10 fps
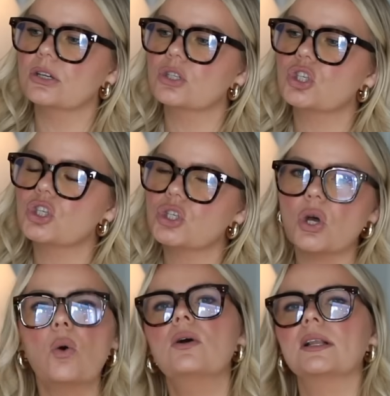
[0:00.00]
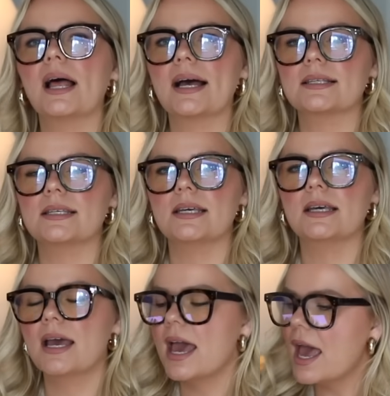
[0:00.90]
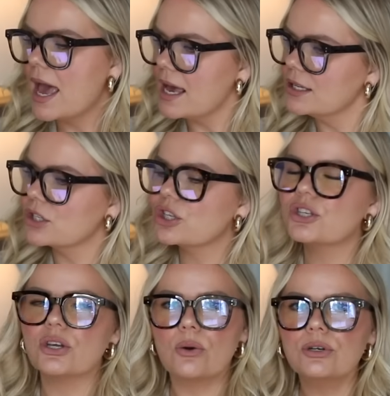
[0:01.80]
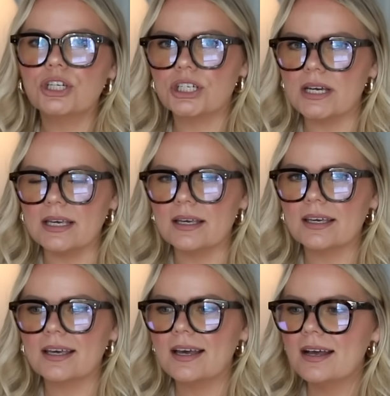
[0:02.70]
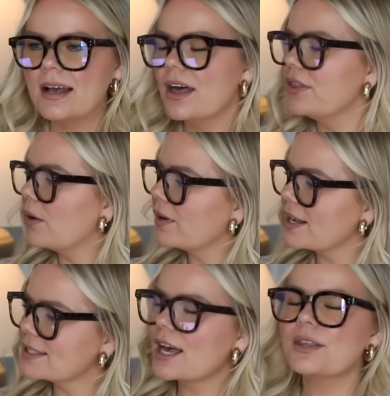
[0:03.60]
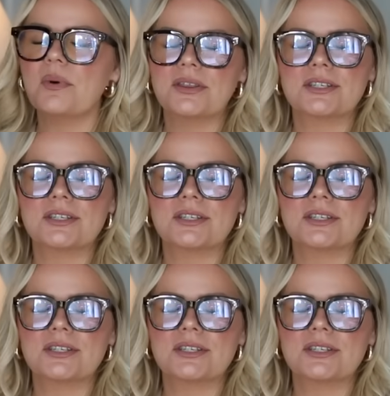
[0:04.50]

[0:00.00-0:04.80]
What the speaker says: look so classy and so chic that when I saw them on